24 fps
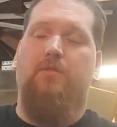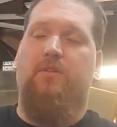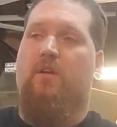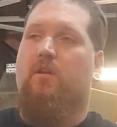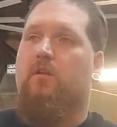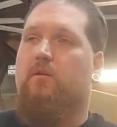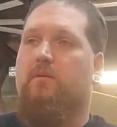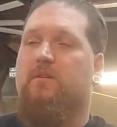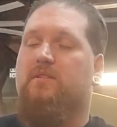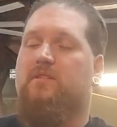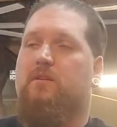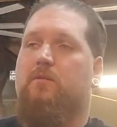The
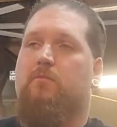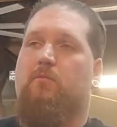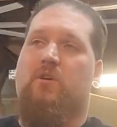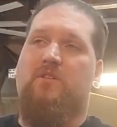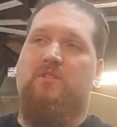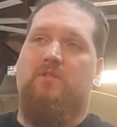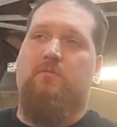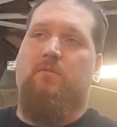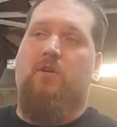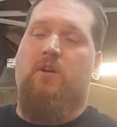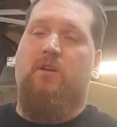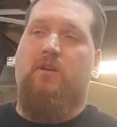only reason it
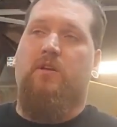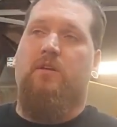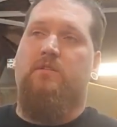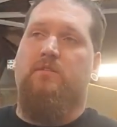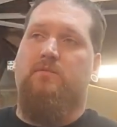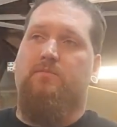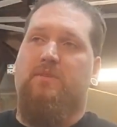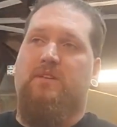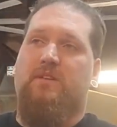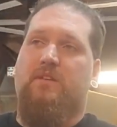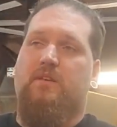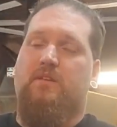wasn't running is
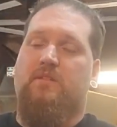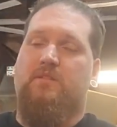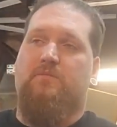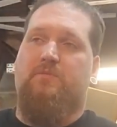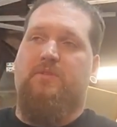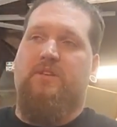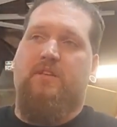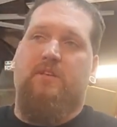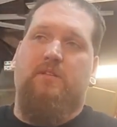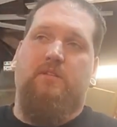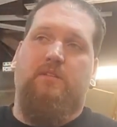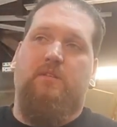because
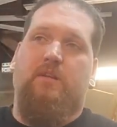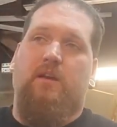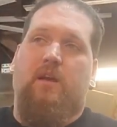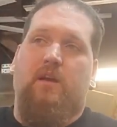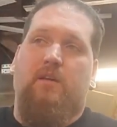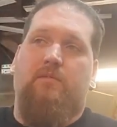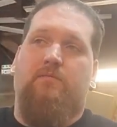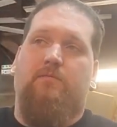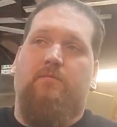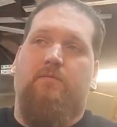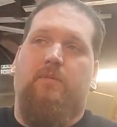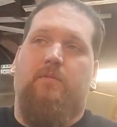we didn't
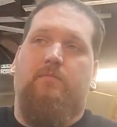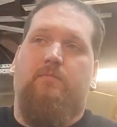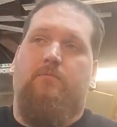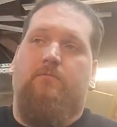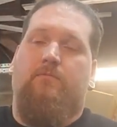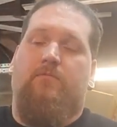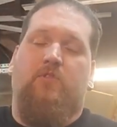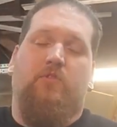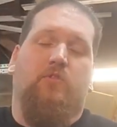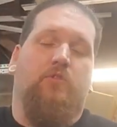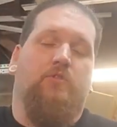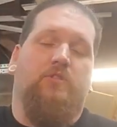have
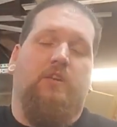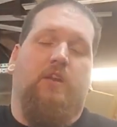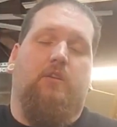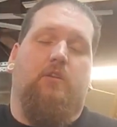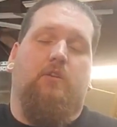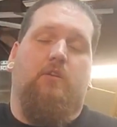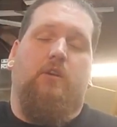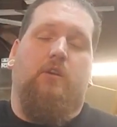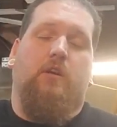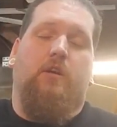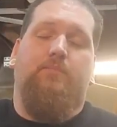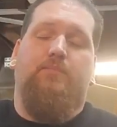fuel injector
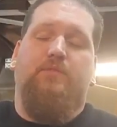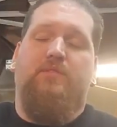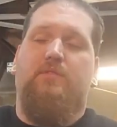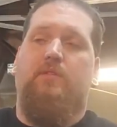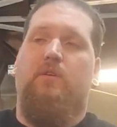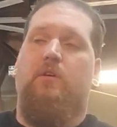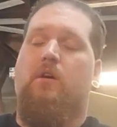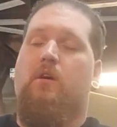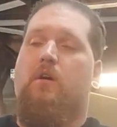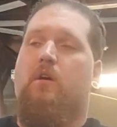hookups.